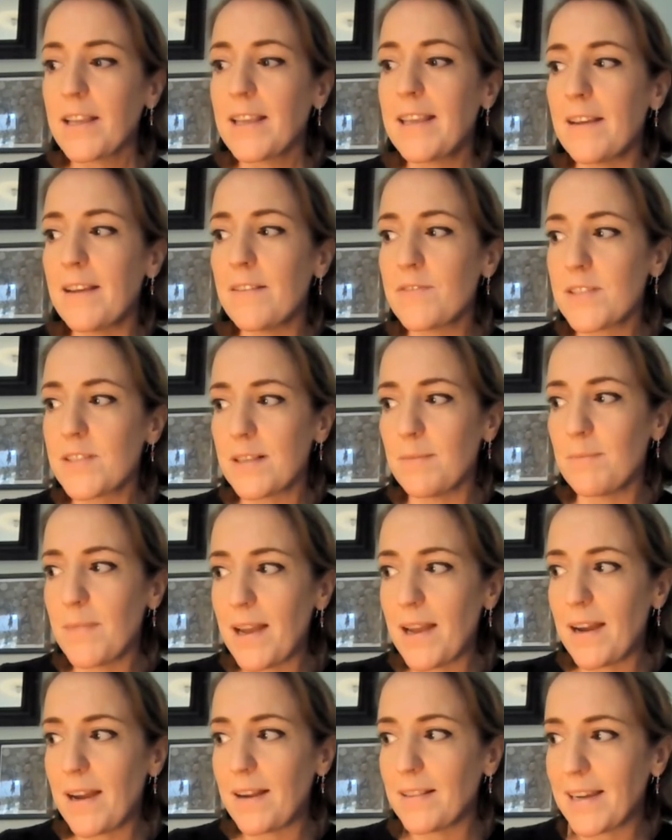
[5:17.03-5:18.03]
gives them
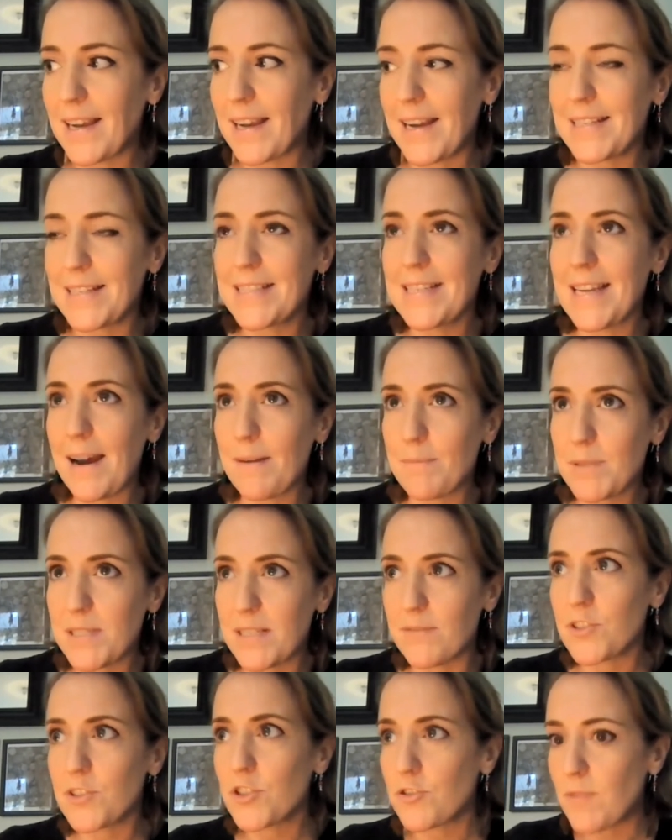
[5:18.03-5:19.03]
their like
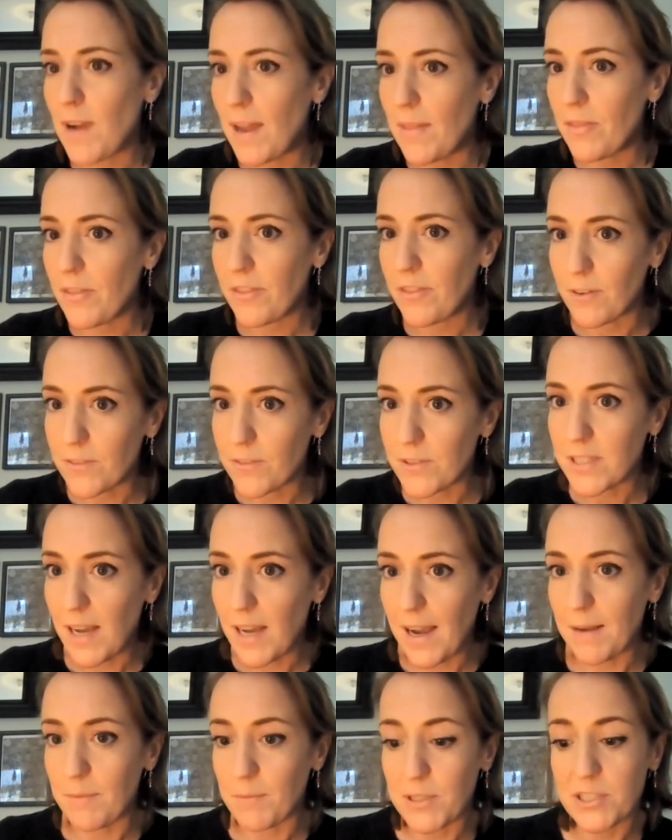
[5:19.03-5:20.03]
adaptive strength over
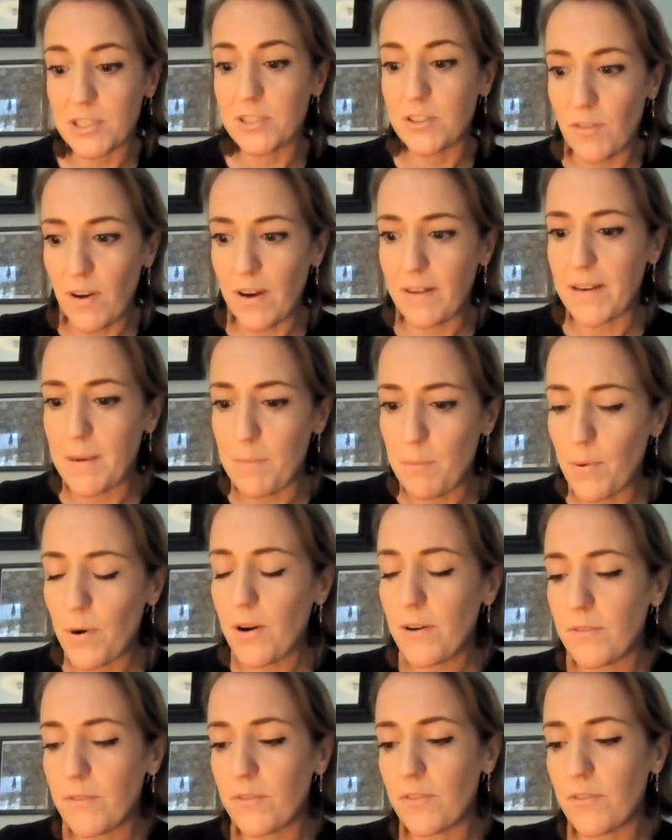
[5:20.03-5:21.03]
time, which is very
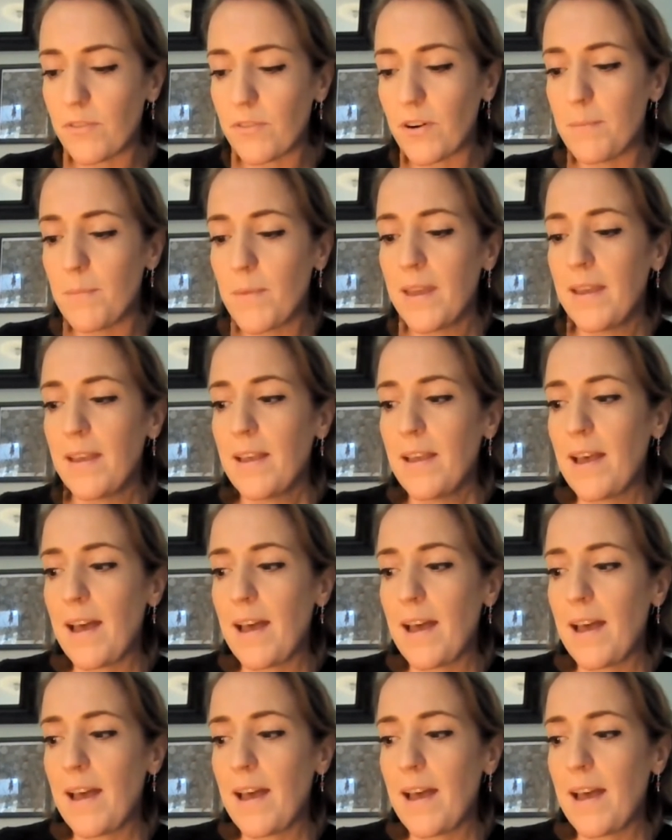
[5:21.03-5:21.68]
important for them.